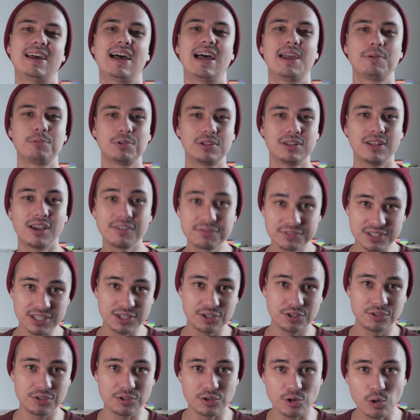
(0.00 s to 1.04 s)
I would love to
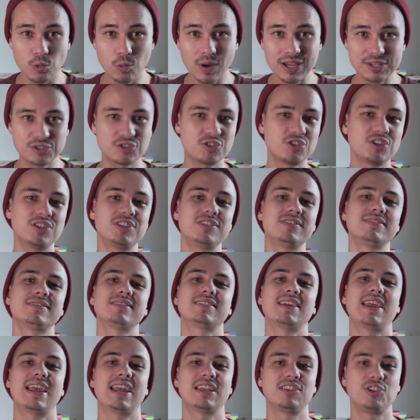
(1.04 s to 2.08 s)
hear your
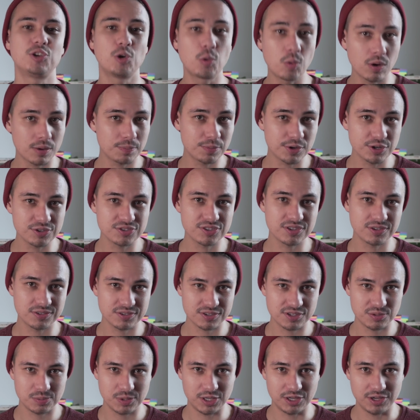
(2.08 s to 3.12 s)
questions and your personal
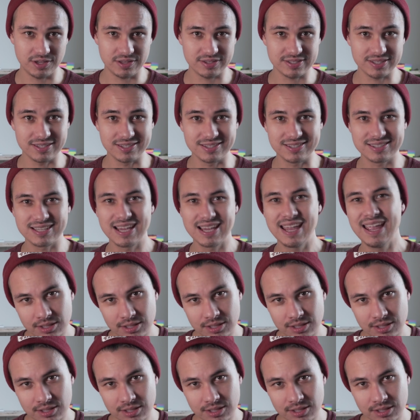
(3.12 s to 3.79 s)
experiences.